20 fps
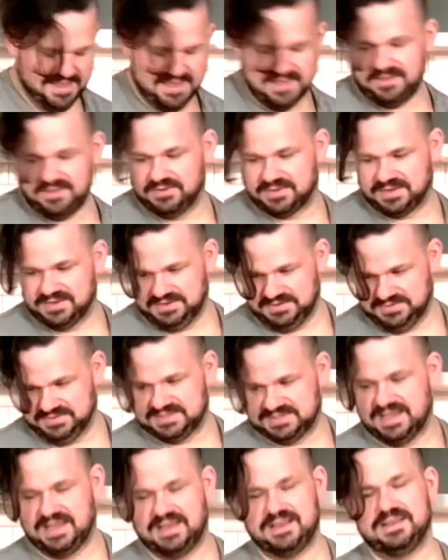you can
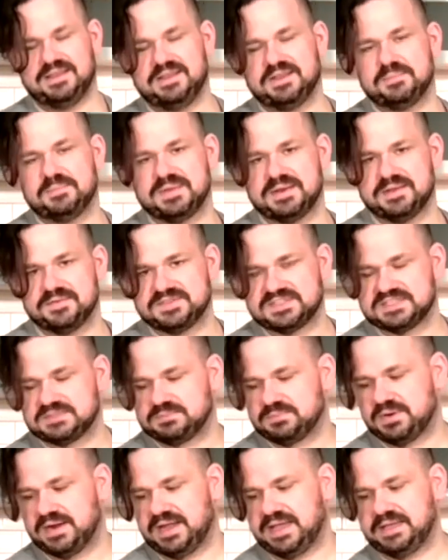use a little bit of
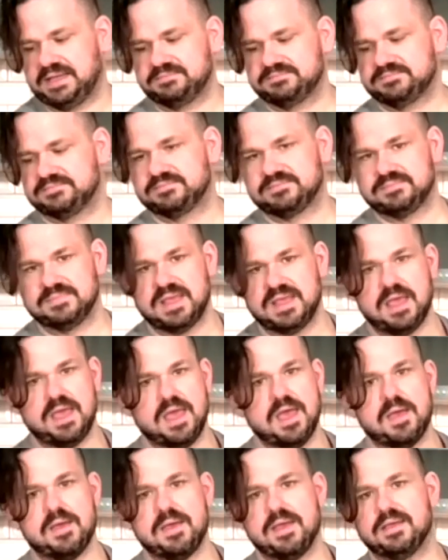spray.
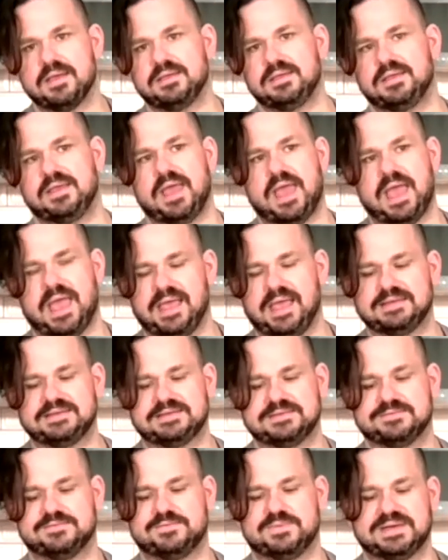
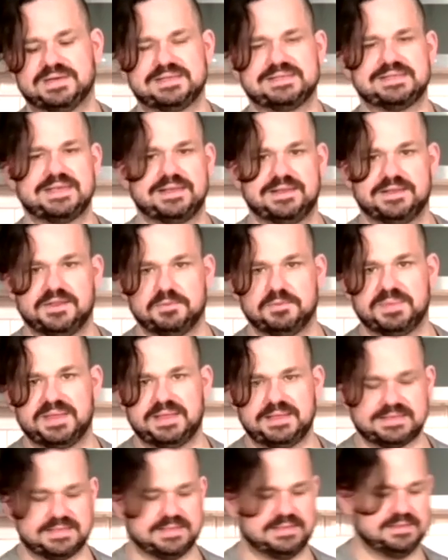And when I say a little
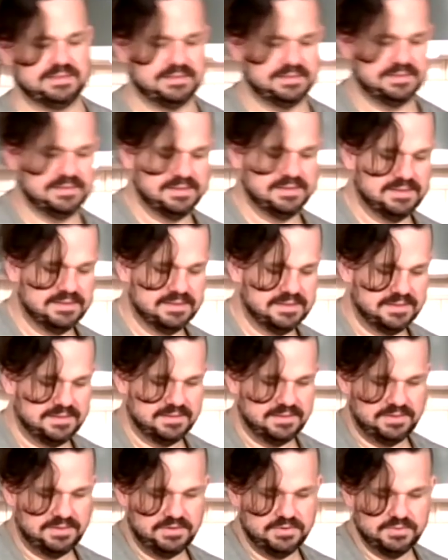bit,
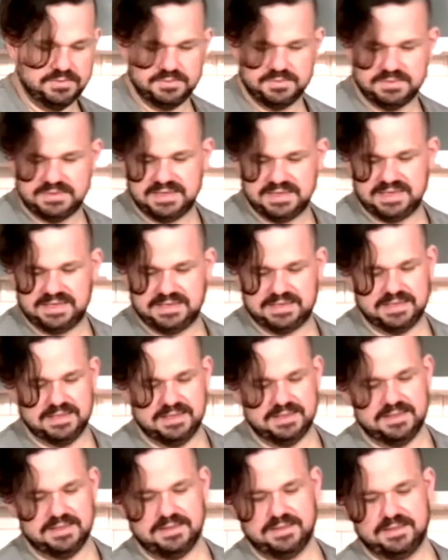you need
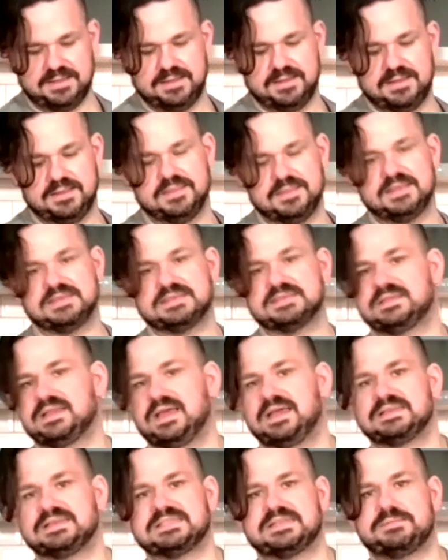the
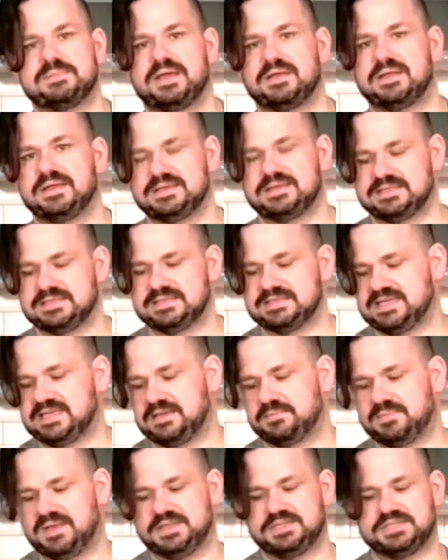slightest amount. It doesn't take
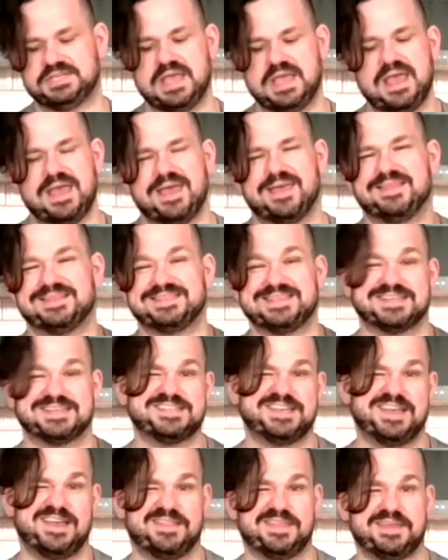much. And that's
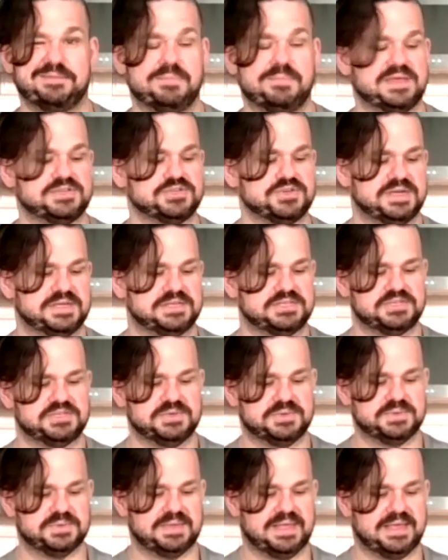actually how they measure it
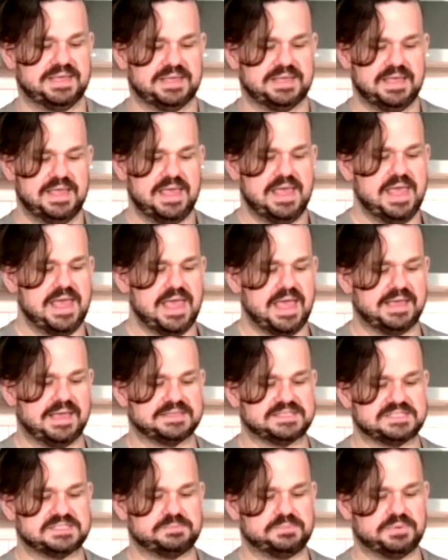too. Like a
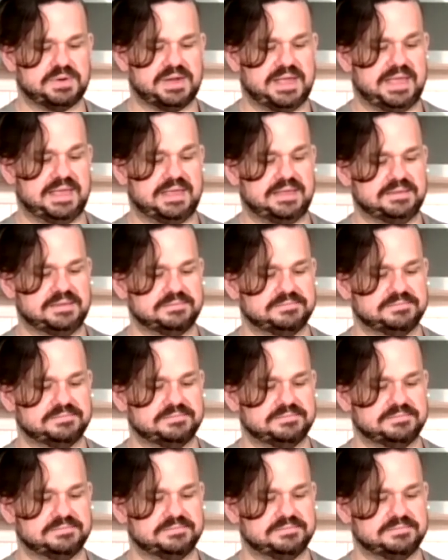spray